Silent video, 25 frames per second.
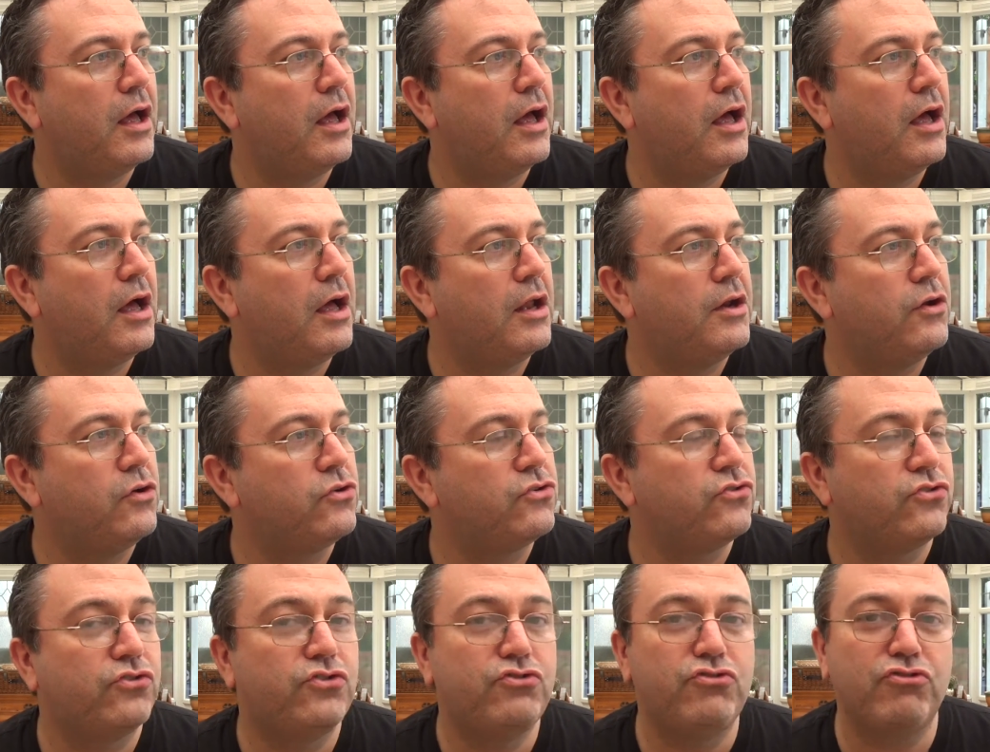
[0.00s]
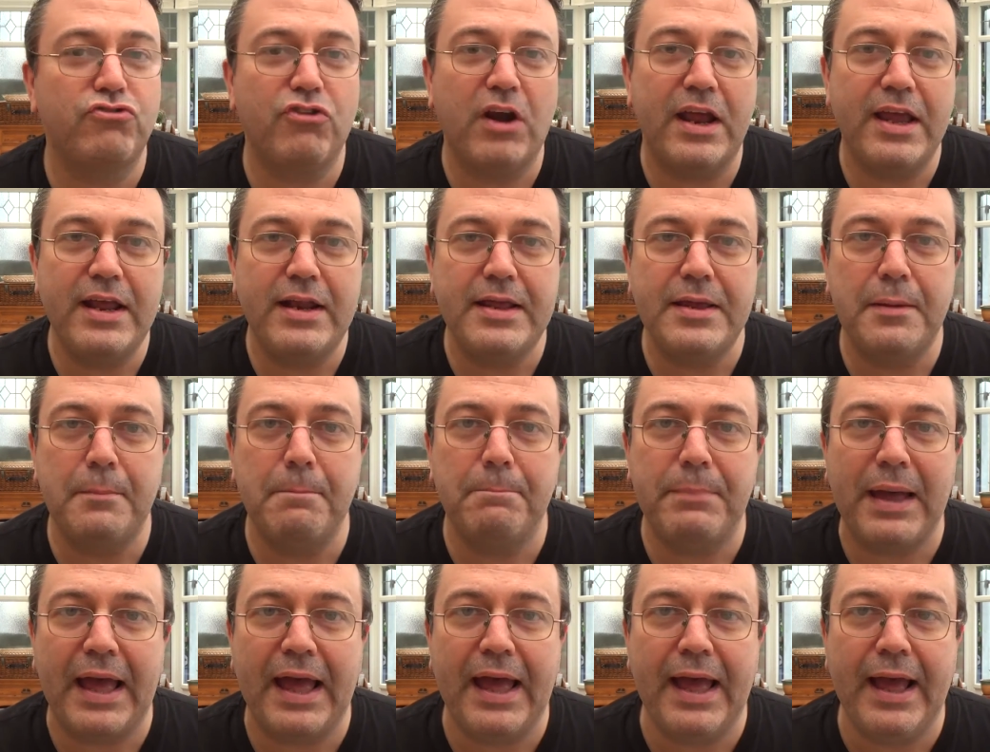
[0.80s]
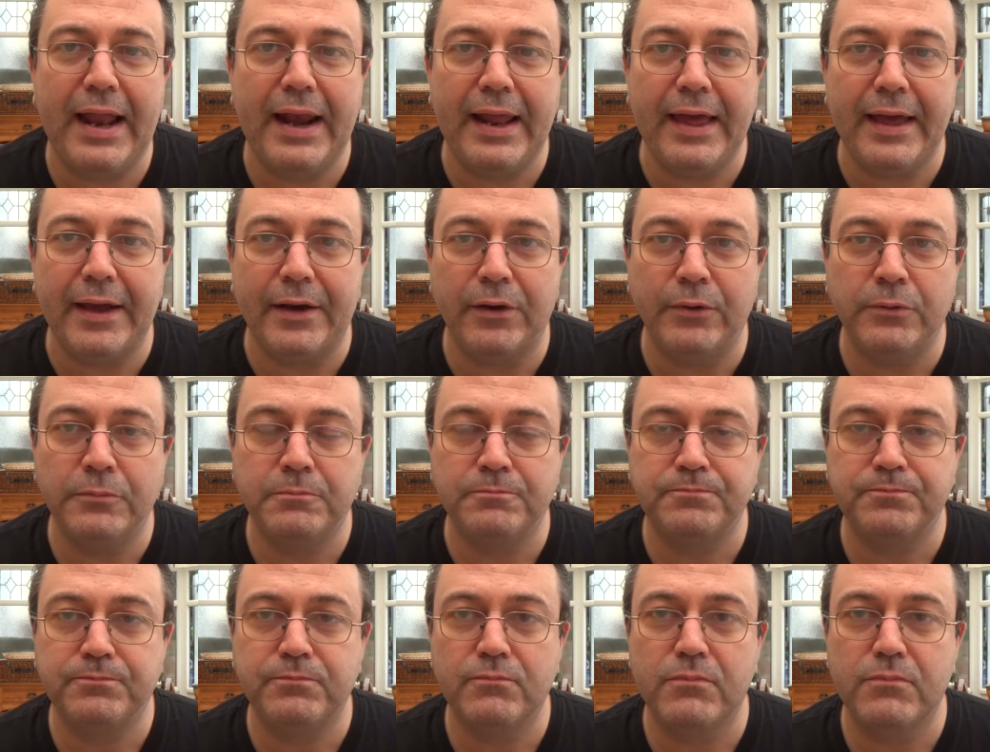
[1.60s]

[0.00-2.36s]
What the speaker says: Australian pale ale